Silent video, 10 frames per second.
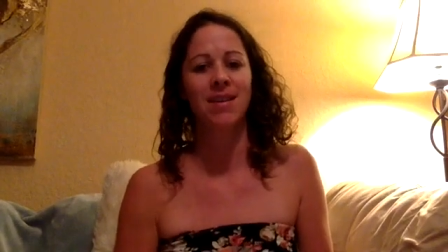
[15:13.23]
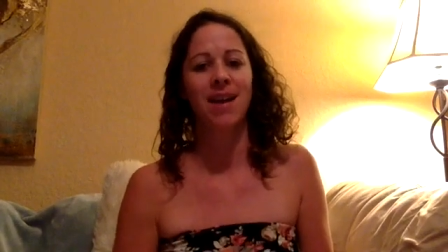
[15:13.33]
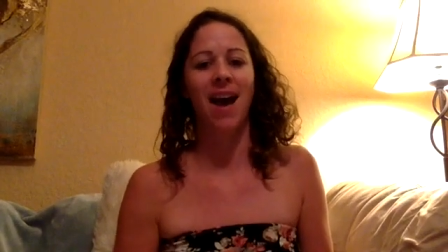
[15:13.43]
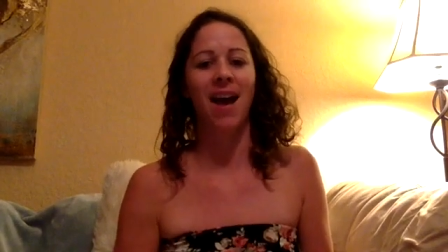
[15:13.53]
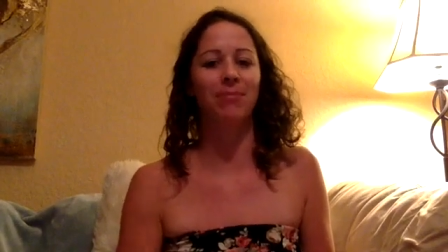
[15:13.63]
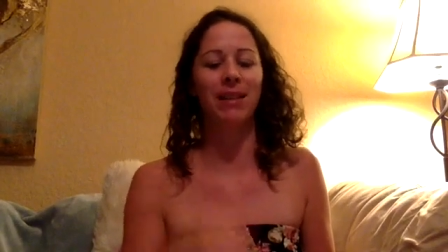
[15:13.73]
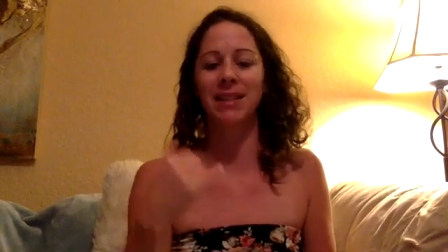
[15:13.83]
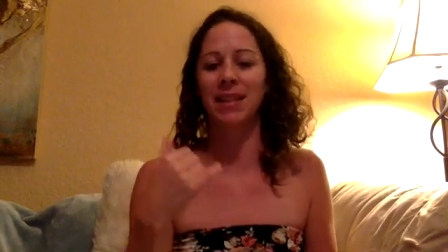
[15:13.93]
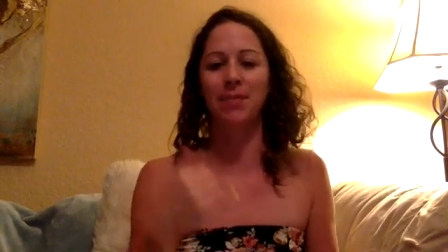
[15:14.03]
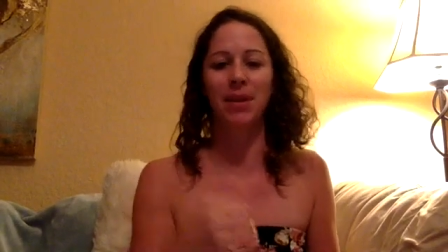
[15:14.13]
And
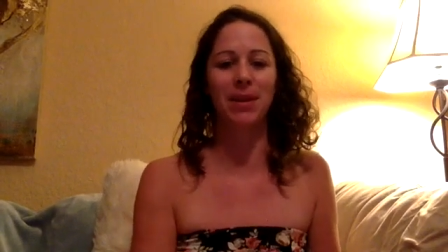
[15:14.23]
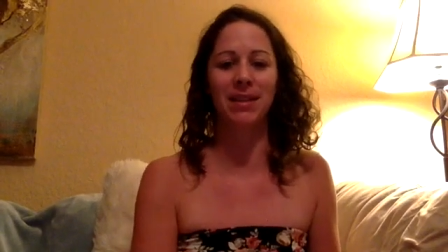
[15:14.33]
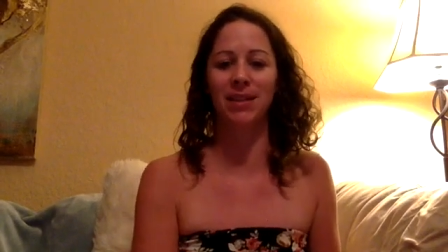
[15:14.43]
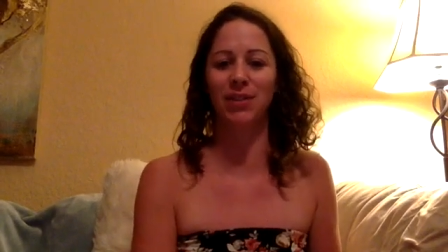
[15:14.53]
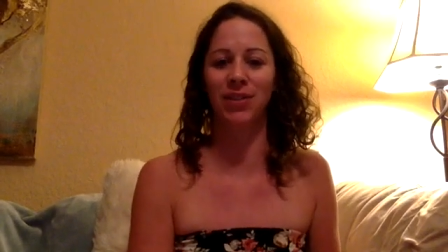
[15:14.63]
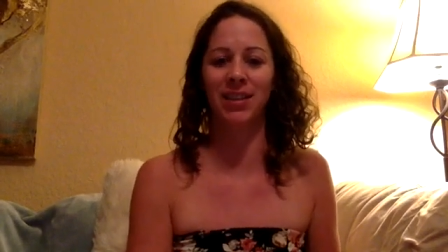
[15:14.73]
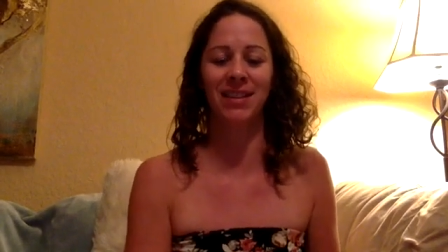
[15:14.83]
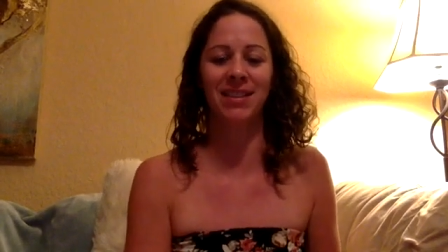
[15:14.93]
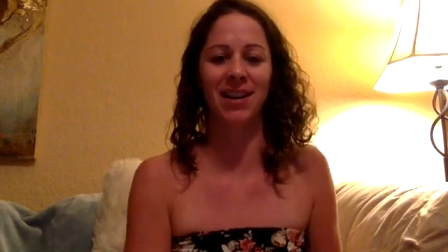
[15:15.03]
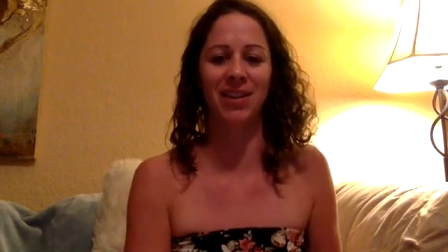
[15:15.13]
please send me a message if
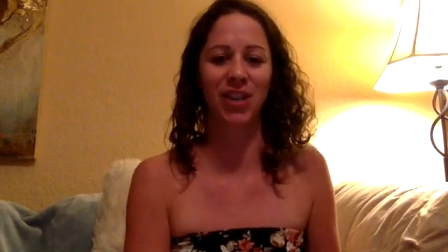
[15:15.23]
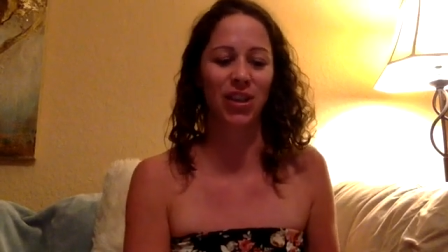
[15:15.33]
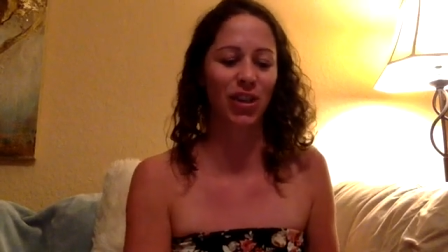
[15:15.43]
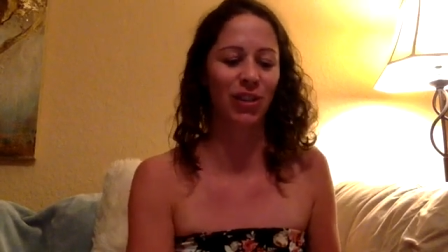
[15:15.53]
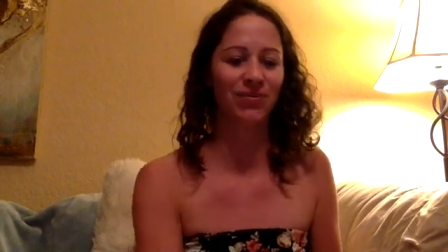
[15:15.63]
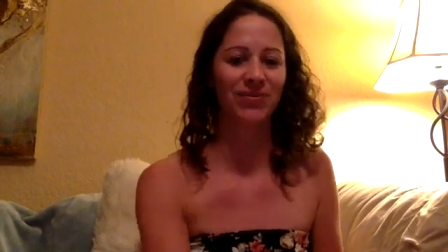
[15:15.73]
things start changing.